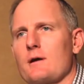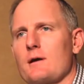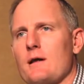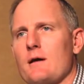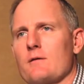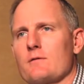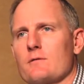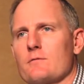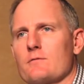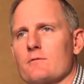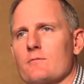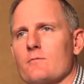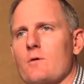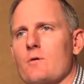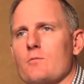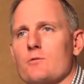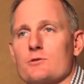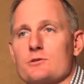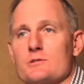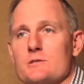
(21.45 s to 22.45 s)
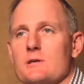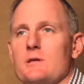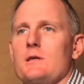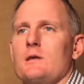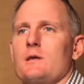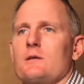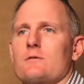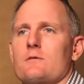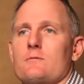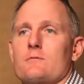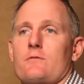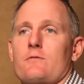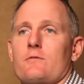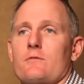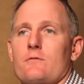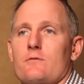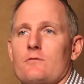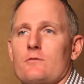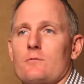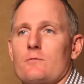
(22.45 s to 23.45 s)
now in terms of what we're seeing in terms of
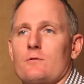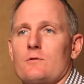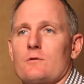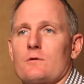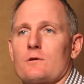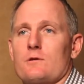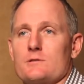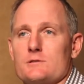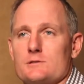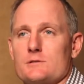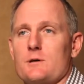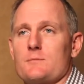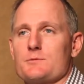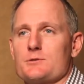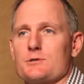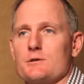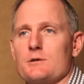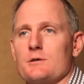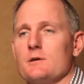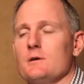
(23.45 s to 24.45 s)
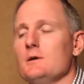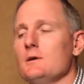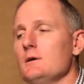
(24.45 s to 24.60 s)
consumer consumption.